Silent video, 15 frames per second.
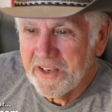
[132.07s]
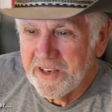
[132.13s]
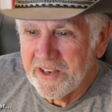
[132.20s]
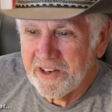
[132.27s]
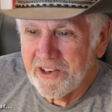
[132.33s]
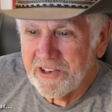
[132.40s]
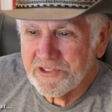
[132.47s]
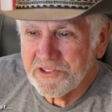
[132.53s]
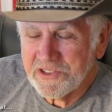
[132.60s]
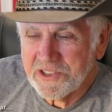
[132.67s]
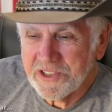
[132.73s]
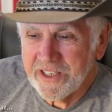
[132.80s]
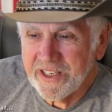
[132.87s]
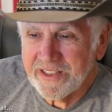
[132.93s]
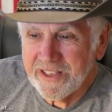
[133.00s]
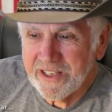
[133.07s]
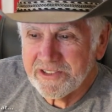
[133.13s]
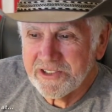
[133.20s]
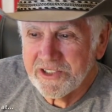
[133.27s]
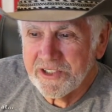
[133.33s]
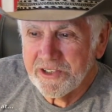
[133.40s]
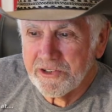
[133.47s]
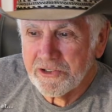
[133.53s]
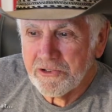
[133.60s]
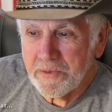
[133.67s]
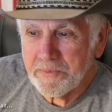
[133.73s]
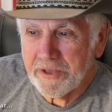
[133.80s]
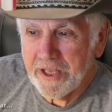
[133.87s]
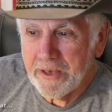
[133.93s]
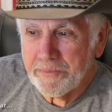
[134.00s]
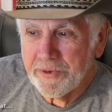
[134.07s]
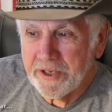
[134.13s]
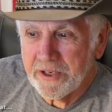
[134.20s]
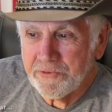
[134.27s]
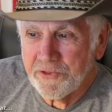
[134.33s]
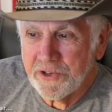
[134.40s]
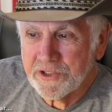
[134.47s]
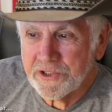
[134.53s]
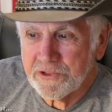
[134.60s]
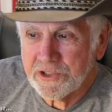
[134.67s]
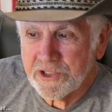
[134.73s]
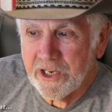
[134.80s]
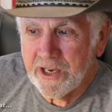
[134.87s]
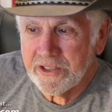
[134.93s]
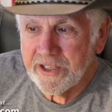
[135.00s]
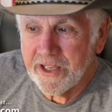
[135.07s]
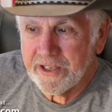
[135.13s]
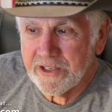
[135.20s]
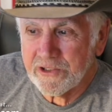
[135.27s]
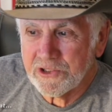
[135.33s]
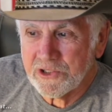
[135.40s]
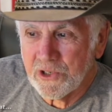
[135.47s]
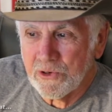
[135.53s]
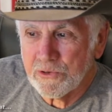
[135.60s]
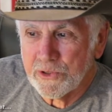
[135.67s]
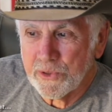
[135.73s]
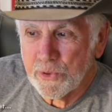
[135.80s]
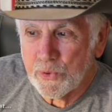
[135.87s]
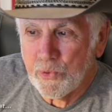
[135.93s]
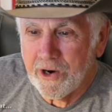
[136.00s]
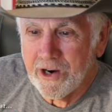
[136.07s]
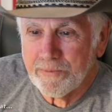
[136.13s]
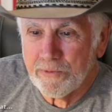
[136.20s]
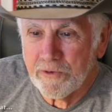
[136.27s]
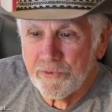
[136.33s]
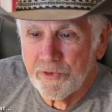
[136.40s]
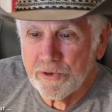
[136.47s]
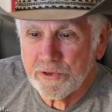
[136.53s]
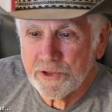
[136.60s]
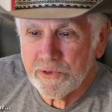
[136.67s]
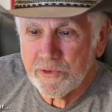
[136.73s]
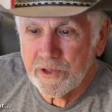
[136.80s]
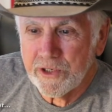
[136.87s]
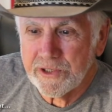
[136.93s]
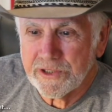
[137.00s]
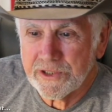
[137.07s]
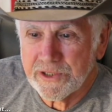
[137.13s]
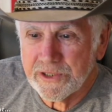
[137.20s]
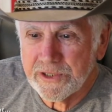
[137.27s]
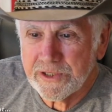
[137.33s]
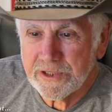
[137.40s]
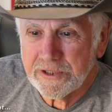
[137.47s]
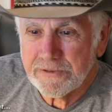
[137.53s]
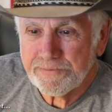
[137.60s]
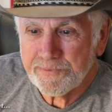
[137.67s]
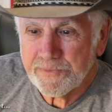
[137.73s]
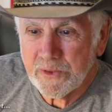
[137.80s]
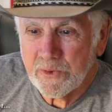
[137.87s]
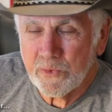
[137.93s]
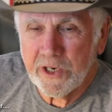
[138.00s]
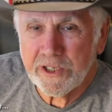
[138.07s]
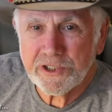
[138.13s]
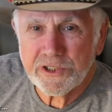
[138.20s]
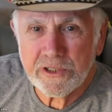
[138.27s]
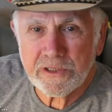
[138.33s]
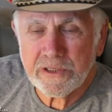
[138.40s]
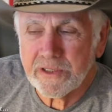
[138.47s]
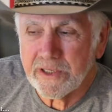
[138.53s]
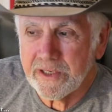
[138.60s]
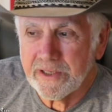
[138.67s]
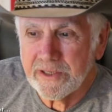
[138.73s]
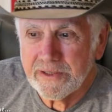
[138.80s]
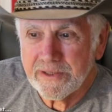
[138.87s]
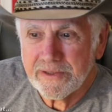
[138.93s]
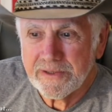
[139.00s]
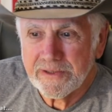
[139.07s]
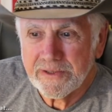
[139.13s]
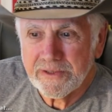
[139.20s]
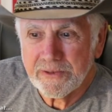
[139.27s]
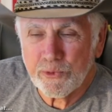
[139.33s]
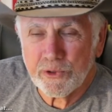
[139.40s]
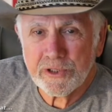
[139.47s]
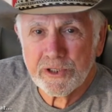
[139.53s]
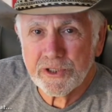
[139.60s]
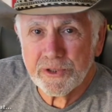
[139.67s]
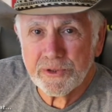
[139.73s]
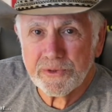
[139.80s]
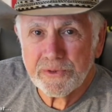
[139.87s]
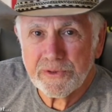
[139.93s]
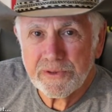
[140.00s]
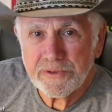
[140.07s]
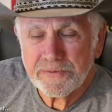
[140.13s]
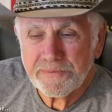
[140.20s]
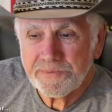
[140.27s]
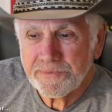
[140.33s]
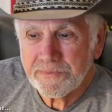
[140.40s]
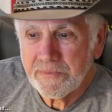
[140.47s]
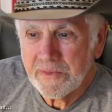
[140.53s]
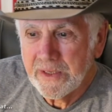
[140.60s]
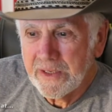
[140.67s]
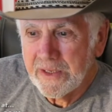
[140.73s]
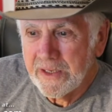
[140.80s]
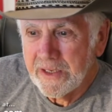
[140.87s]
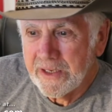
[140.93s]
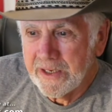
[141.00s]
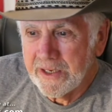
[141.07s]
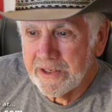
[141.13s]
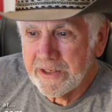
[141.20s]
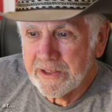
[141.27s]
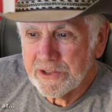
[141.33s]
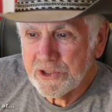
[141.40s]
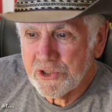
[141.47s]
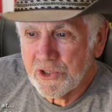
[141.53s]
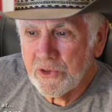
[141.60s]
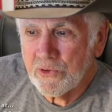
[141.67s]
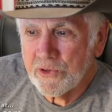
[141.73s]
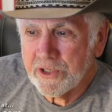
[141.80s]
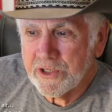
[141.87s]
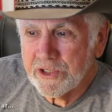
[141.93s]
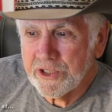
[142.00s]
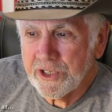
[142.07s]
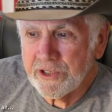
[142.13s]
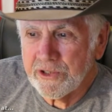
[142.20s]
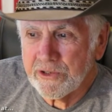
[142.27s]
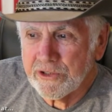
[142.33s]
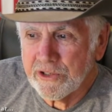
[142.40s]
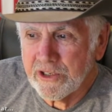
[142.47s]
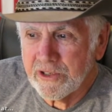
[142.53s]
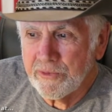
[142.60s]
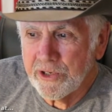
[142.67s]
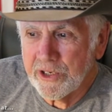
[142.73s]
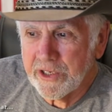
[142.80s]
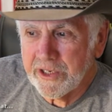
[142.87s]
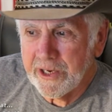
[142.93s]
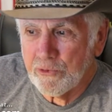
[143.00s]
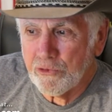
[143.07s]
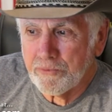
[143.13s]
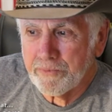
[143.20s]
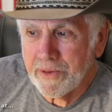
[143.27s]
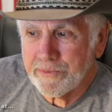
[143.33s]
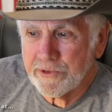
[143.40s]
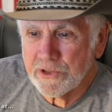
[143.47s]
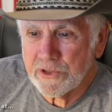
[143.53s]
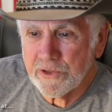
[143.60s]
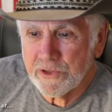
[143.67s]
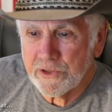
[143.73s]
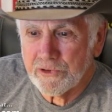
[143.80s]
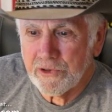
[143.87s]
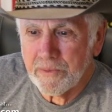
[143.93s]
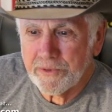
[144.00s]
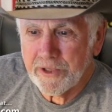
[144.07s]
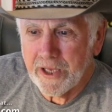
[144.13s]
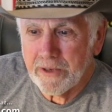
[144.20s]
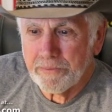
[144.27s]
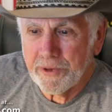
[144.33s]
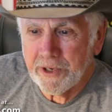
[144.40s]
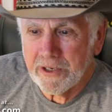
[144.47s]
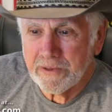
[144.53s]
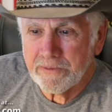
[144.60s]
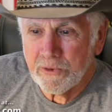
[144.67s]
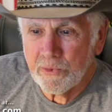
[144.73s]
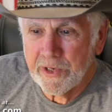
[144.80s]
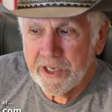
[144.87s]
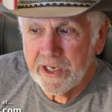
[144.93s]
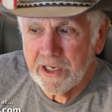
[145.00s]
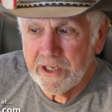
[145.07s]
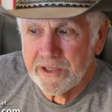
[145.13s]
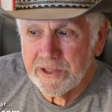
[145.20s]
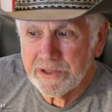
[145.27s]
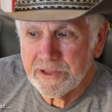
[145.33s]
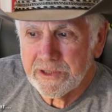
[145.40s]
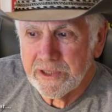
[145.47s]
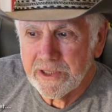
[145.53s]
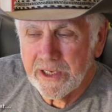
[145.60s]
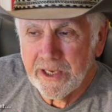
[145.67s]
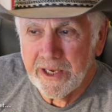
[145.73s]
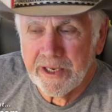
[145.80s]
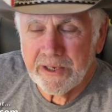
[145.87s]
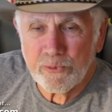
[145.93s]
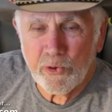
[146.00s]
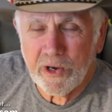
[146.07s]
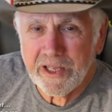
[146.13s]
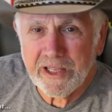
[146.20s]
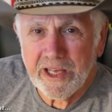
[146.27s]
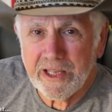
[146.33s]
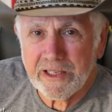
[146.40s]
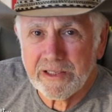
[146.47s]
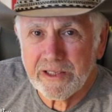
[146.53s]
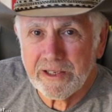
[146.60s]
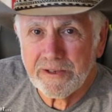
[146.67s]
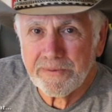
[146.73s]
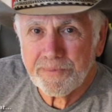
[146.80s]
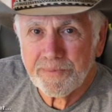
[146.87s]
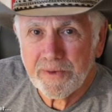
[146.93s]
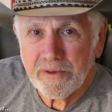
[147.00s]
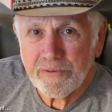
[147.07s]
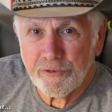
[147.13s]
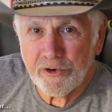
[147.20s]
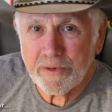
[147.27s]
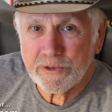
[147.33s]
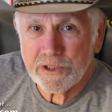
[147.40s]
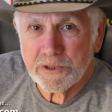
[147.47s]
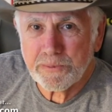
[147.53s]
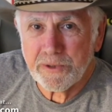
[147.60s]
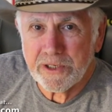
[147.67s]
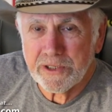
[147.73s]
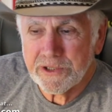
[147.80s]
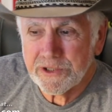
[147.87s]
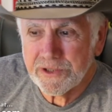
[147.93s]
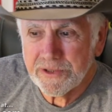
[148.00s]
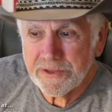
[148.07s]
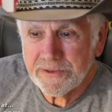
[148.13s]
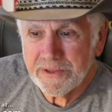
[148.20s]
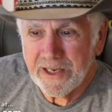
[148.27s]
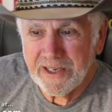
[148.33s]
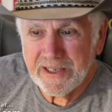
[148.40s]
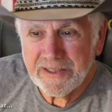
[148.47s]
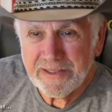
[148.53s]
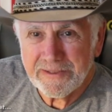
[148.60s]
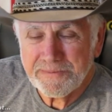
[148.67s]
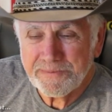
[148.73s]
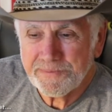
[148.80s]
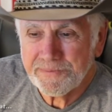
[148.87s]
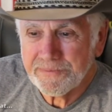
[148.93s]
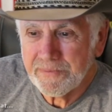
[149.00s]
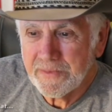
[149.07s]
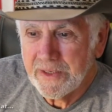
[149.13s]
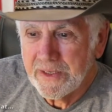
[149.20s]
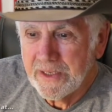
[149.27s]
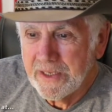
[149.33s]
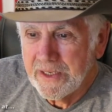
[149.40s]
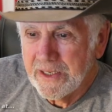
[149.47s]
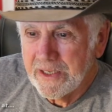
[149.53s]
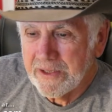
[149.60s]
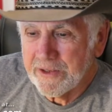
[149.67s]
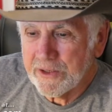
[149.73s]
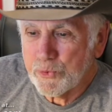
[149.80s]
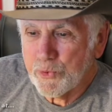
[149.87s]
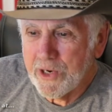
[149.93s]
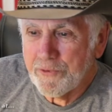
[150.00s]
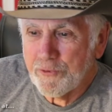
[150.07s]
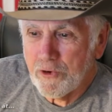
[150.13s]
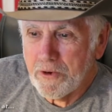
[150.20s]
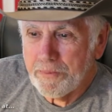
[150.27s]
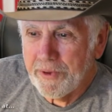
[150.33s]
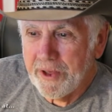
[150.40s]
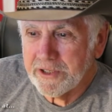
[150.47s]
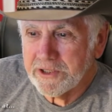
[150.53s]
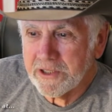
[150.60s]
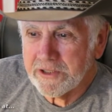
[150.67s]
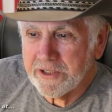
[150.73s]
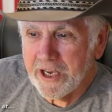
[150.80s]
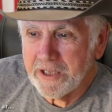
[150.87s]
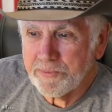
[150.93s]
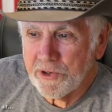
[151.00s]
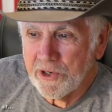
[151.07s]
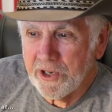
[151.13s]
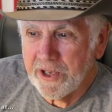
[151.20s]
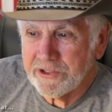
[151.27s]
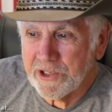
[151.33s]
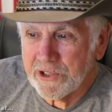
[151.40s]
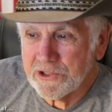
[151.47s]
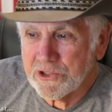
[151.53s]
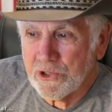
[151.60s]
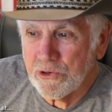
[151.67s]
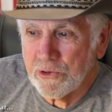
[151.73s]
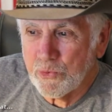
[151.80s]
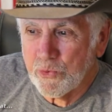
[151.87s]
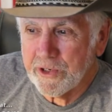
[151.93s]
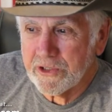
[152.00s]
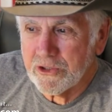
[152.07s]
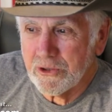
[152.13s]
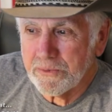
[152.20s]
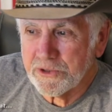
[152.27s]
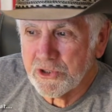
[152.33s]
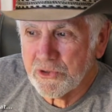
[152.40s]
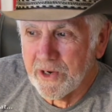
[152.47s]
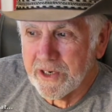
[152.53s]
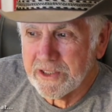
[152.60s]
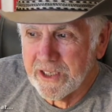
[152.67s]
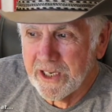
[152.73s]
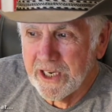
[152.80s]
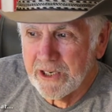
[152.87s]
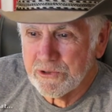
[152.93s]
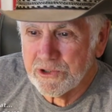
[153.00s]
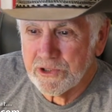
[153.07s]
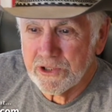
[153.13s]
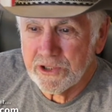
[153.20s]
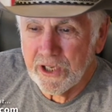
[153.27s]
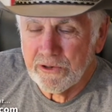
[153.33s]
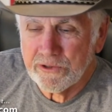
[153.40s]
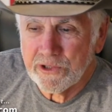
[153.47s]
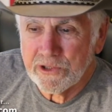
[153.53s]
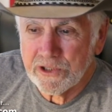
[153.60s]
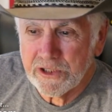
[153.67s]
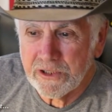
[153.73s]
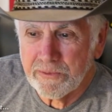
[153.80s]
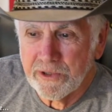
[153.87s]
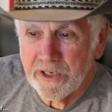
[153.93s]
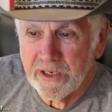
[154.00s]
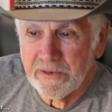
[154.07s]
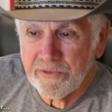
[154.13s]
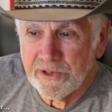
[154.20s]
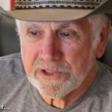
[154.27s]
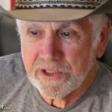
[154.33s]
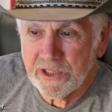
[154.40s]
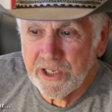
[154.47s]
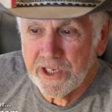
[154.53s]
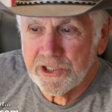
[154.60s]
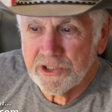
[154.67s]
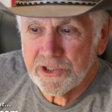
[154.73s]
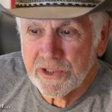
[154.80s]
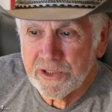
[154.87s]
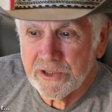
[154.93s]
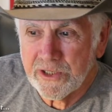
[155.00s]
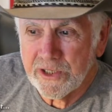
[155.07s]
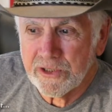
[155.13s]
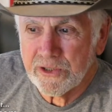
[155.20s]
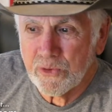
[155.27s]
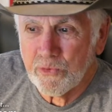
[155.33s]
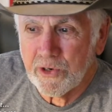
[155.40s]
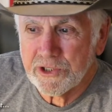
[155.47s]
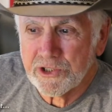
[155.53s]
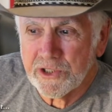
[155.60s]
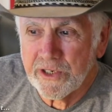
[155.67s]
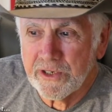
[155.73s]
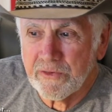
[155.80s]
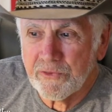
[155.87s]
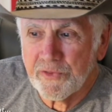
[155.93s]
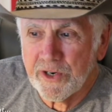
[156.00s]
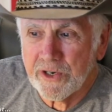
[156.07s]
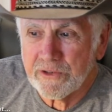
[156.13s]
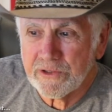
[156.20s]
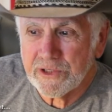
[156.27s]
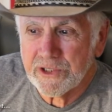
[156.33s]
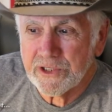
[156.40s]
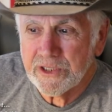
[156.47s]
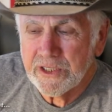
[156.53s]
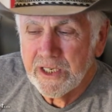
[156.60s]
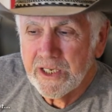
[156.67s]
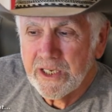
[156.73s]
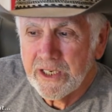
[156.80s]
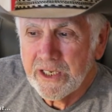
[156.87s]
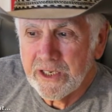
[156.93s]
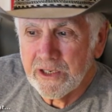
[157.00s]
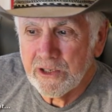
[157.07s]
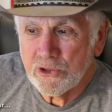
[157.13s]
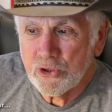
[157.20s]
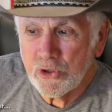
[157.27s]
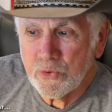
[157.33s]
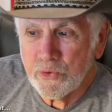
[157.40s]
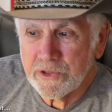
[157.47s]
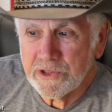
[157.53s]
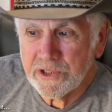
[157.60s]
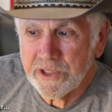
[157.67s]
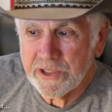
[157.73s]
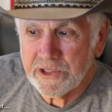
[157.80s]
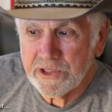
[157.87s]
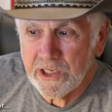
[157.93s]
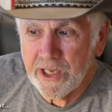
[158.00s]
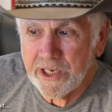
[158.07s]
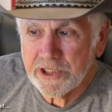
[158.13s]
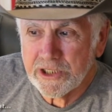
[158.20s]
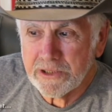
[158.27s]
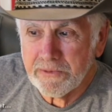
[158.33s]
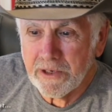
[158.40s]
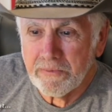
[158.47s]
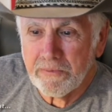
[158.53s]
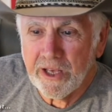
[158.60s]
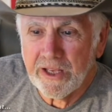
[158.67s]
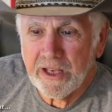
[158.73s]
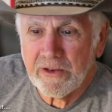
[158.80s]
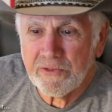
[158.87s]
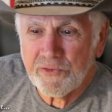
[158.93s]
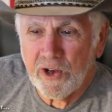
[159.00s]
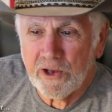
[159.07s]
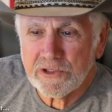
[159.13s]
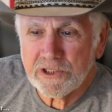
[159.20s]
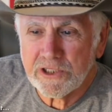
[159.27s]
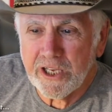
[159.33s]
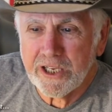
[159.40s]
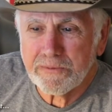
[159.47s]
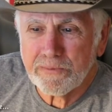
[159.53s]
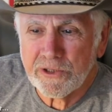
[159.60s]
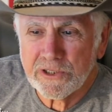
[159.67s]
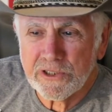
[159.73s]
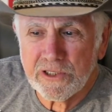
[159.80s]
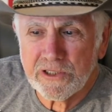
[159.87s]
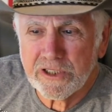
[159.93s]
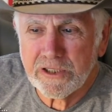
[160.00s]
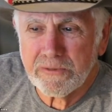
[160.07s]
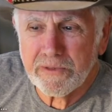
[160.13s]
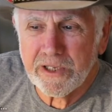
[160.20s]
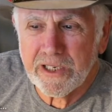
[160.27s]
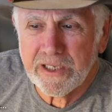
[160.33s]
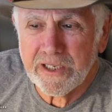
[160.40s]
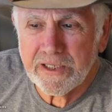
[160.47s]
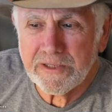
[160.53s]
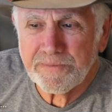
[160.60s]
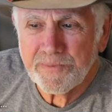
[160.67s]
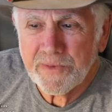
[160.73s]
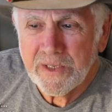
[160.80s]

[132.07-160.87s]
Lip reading: It also said that senior Trump campaign officials contacted Stone to inquire about future releases. Why shouldn't they? Wouldn't you? And Stone continued to communicate with members of the Trump campaign about WikiLeaks. And why can't he? Freedom of speech, huh? The 24-page indictment alleged that Stone worked to obstruct the House Intelligence Committee investigation into Russian interference in a 2016 election by making false statements to the committee,